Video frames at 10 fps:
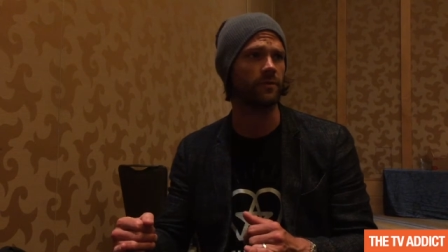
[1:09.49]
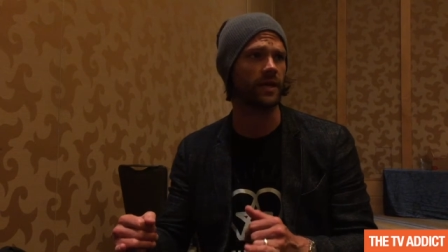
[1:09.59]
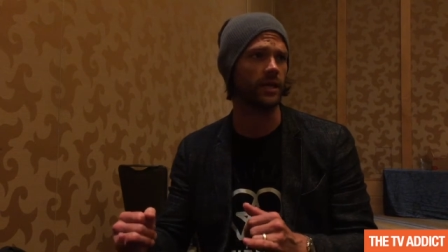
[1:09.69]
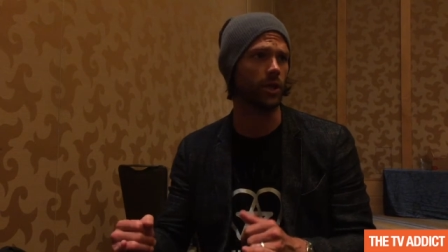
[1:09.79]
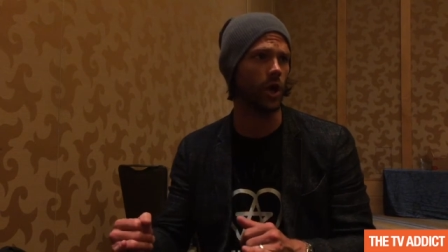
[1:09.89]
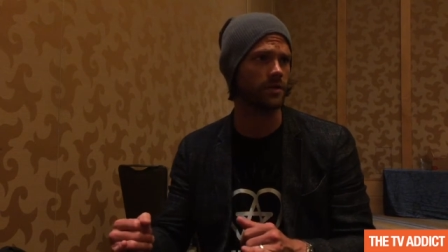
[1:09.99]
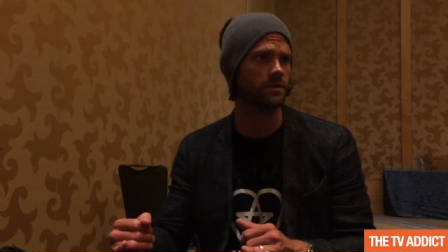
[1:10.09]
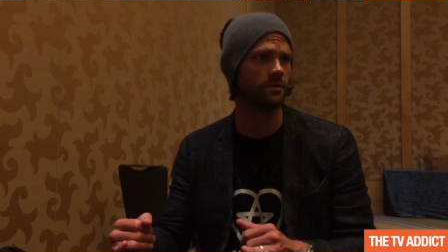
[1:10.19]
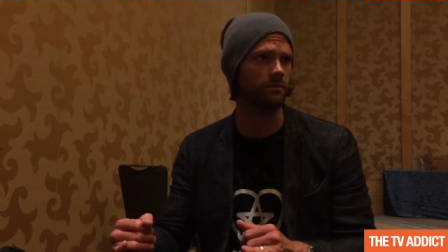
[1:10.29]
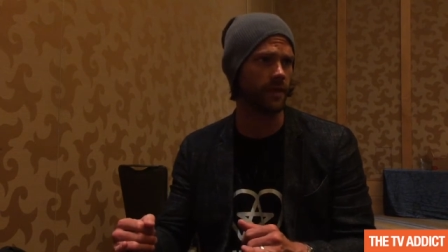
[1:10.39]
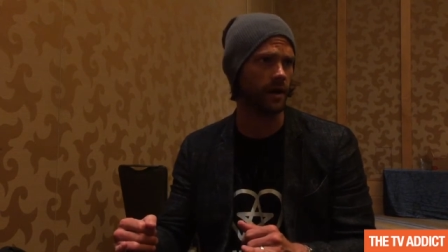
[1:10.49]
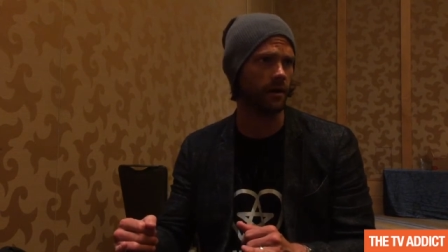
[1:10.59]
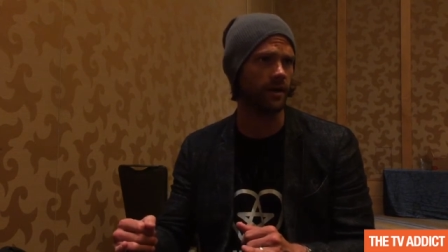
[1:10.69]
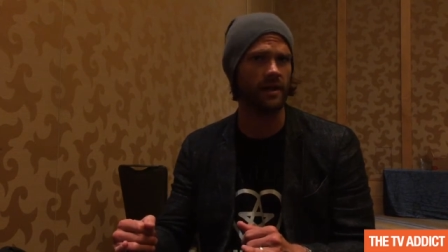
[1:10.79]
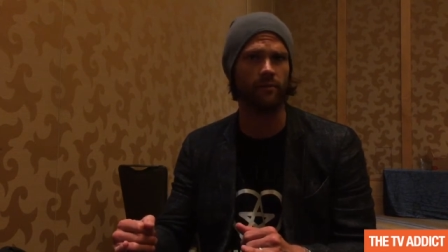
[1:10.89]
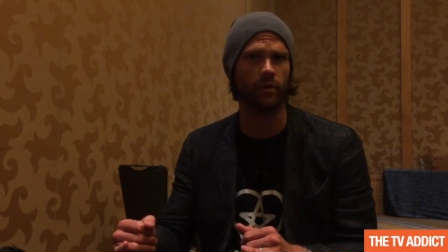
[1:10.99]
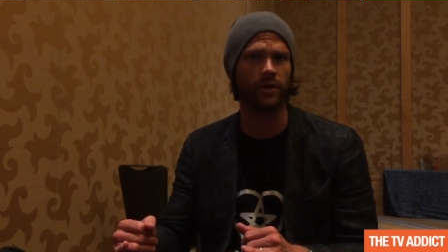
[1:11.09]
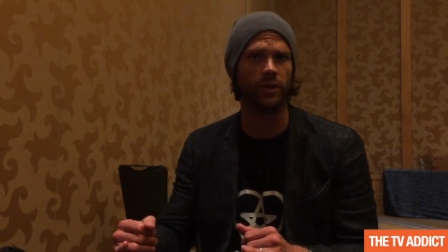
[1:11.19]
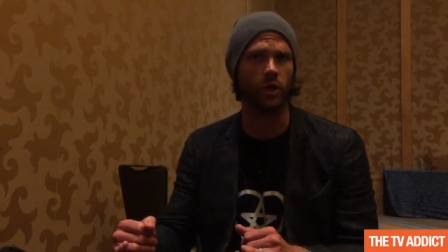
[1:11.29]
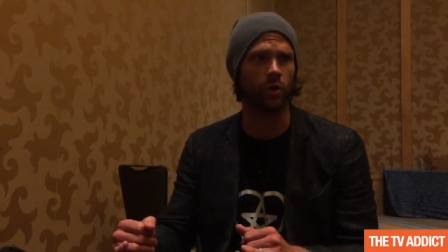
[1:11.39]
Like he lost Mary. He never
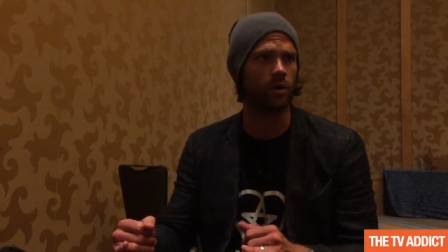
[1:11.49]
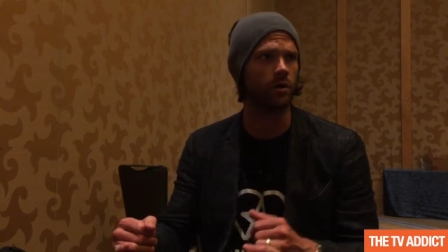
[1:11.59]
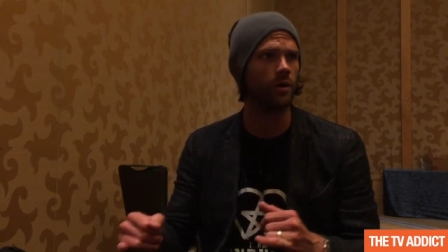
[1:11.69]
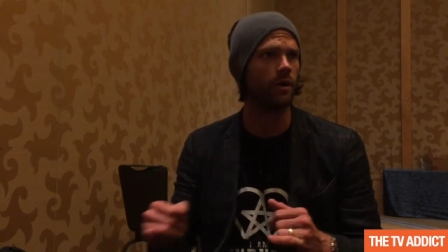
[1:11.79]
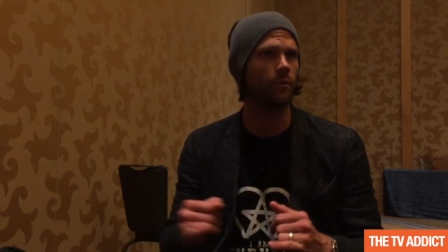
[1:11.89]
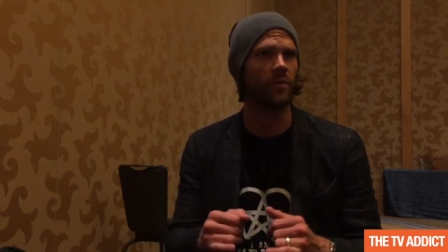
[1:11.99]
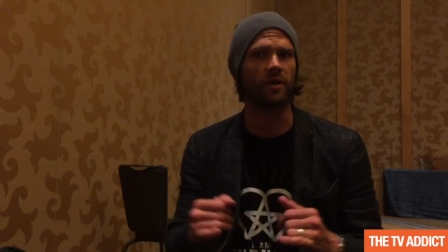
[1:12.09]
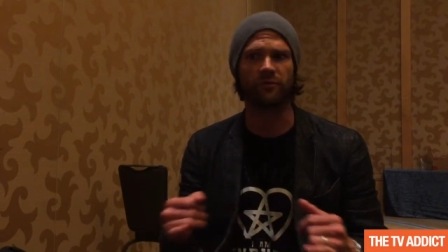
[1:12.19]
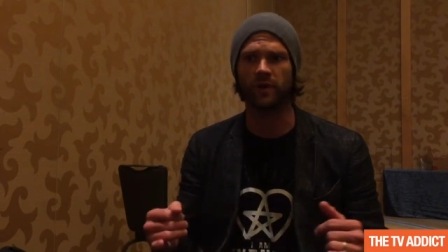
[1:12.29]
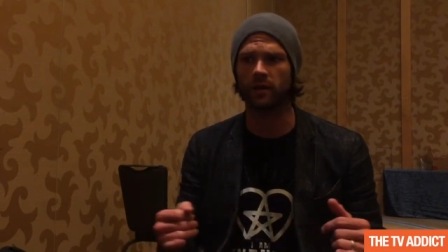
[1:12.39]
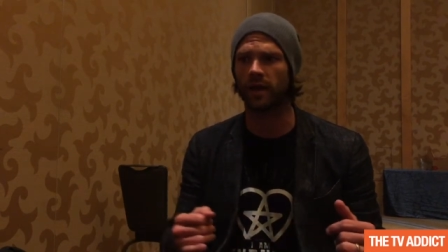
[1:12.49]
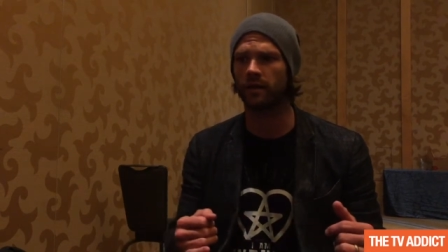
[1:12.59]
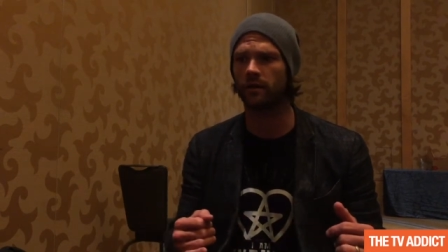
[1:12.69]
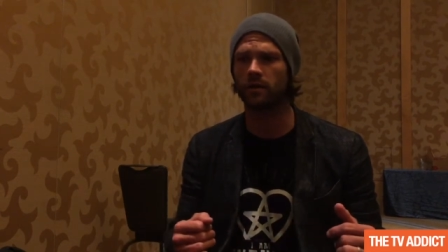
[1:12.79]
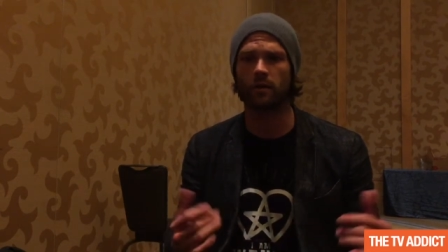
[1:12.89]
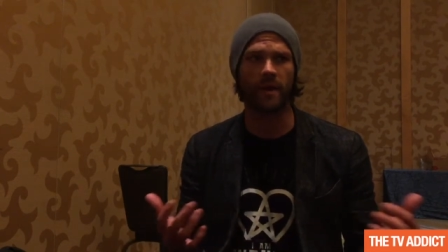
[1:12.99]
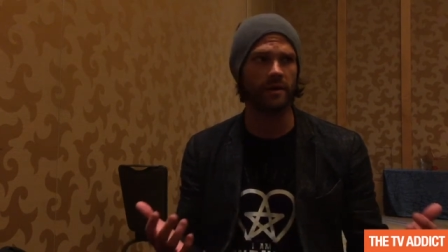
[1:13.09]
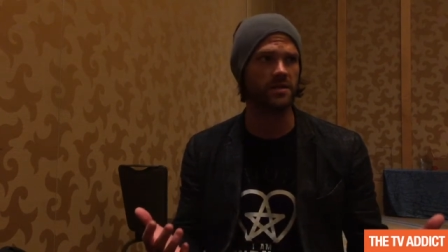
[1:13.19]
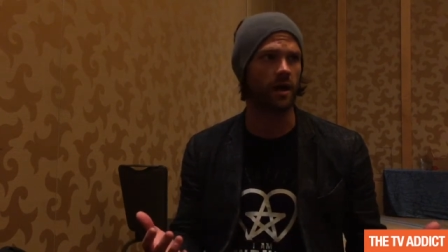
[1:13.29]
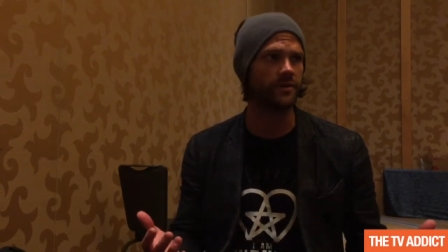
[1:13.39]
really knew her. But I feel like, you know,
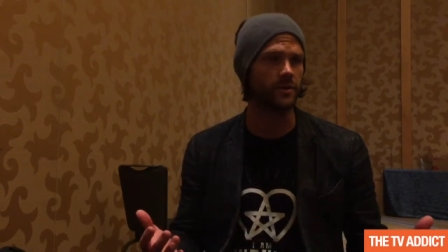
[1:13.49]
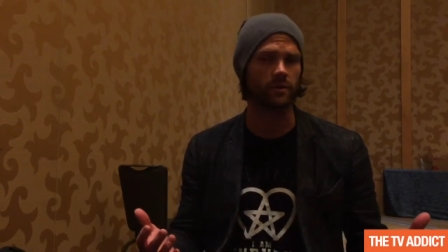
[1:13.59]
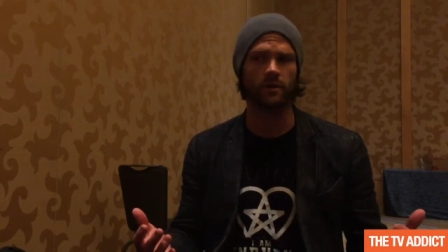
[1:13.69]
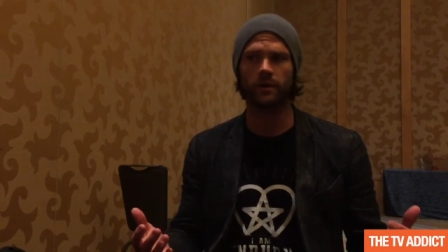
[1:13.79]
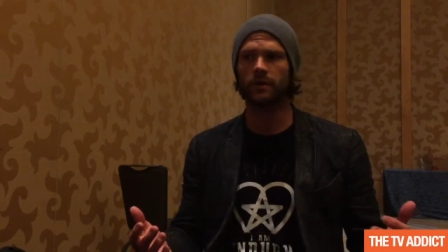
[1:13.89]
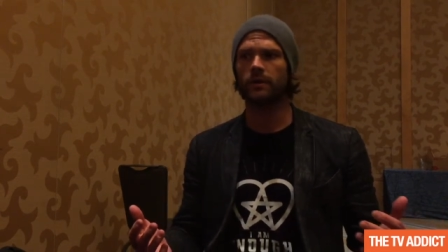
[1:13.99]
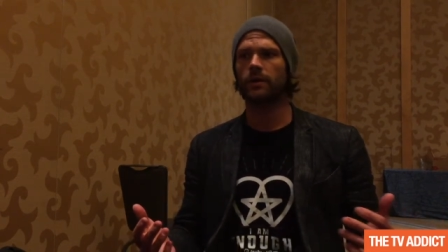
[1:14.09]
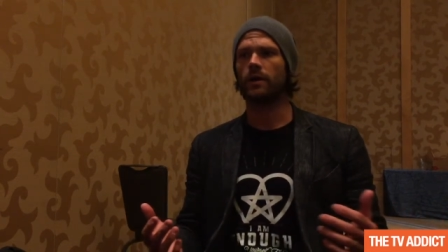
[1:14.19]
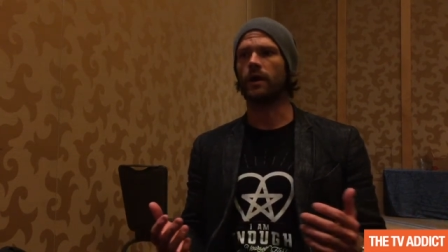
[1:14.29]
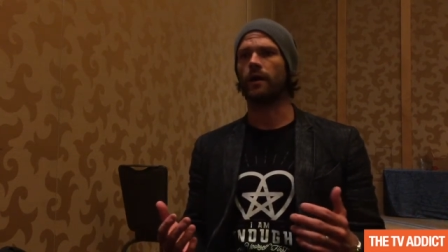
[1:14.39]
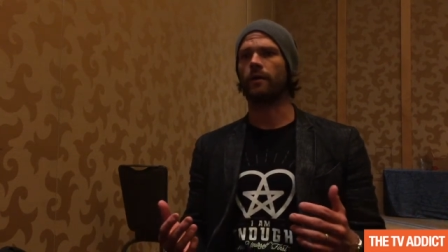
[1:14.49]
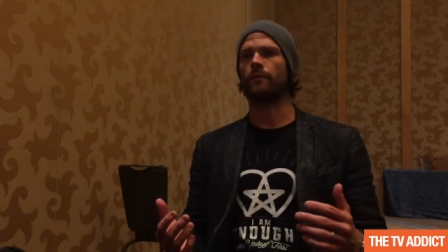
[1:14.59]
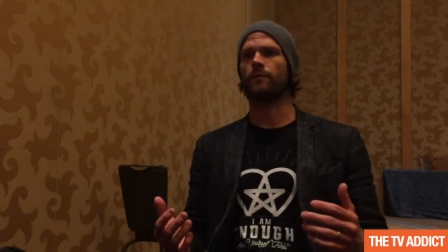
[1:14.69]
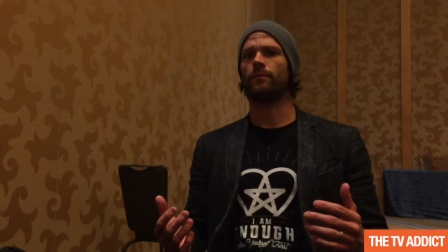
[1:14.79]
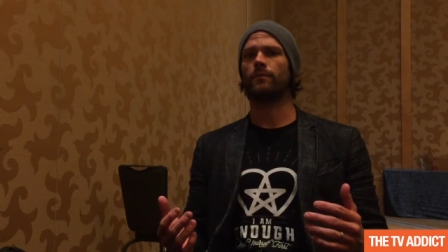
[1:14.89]
Mary's a hunter. Um,